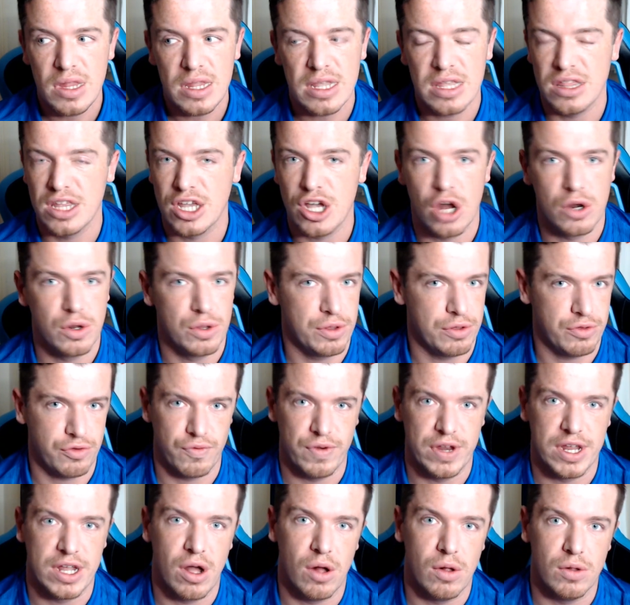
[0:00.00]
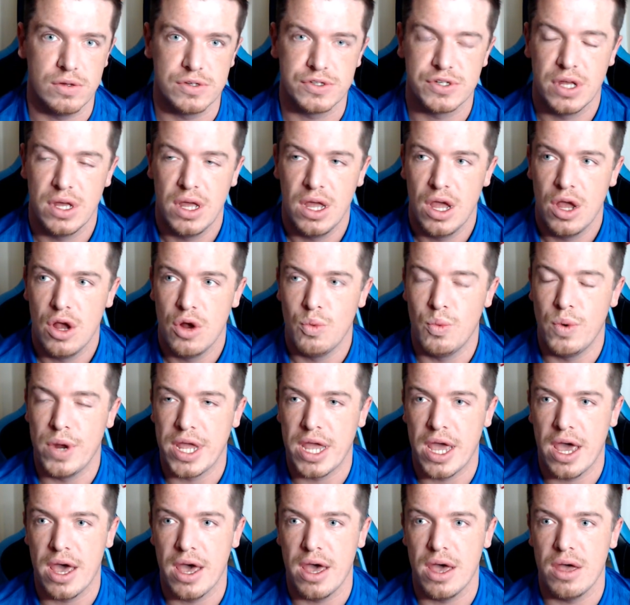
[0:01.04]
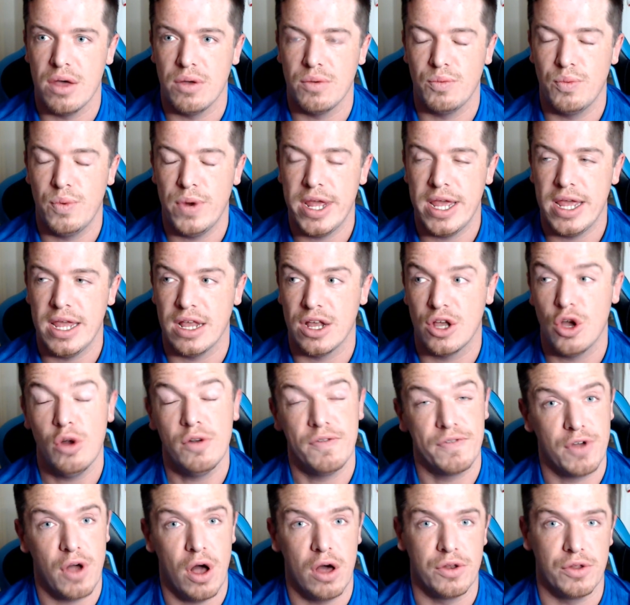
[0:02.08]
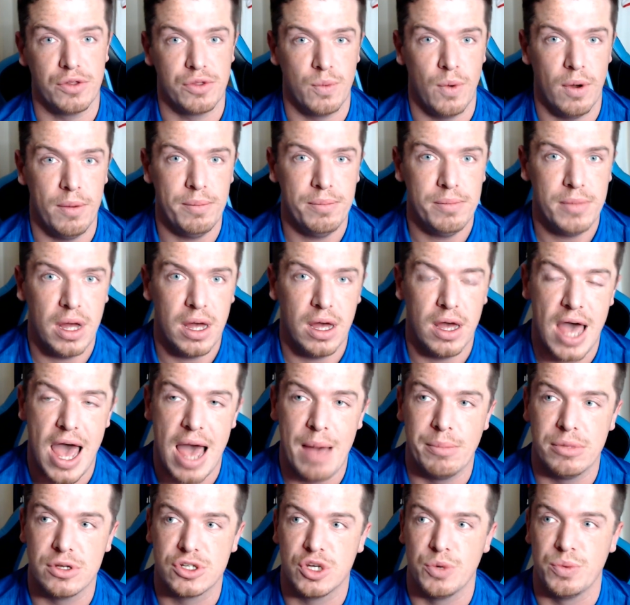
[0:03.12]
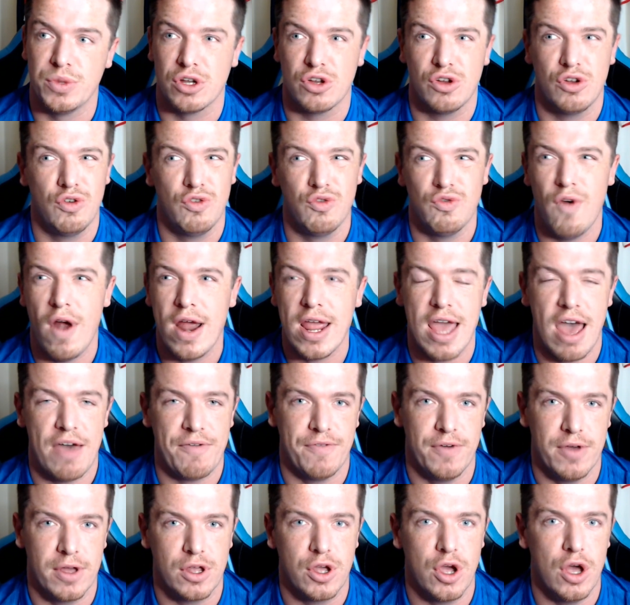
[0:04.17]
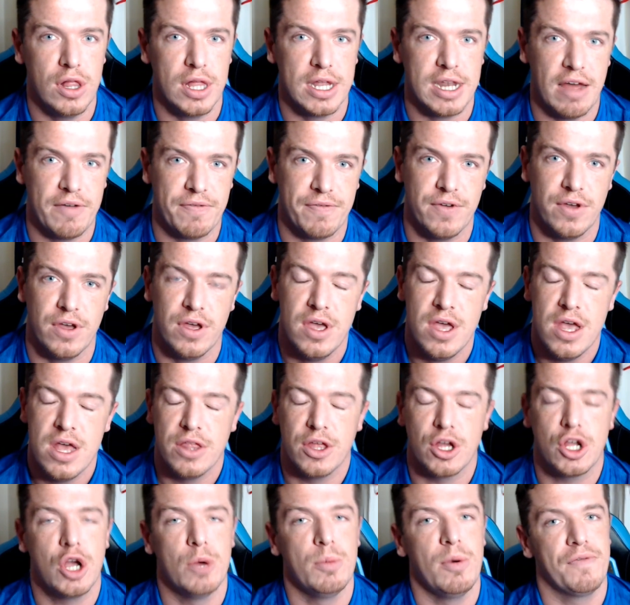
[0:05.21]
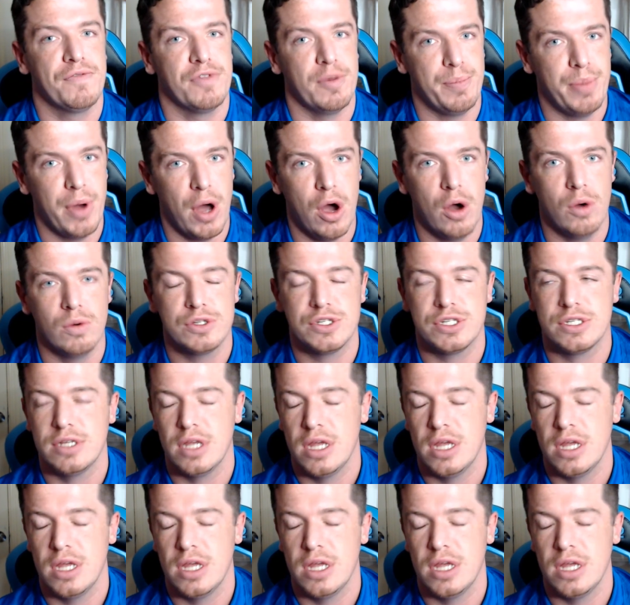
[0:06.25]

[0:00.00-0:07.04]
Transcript: He got another three goals. We uh, we could have got another one. Uh, with a great effort, curling effort that come off the post.